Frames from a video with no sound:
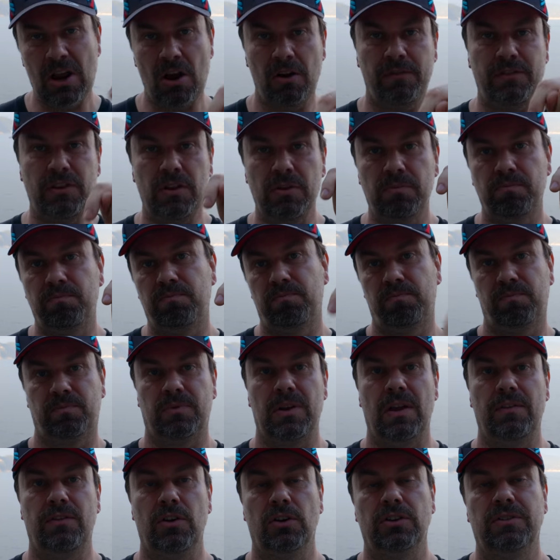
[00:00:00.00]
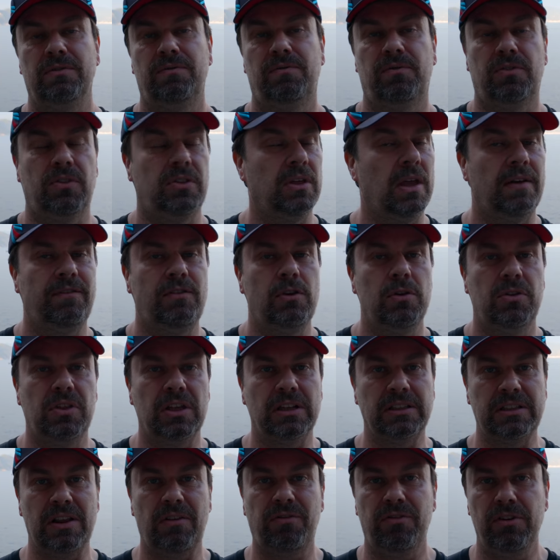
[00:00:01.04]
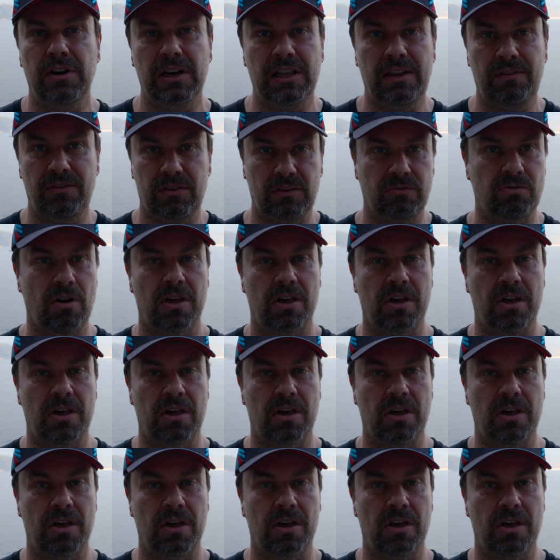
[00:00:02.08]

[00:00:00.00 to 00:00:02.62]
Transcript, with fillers: know if you think differently, if you'd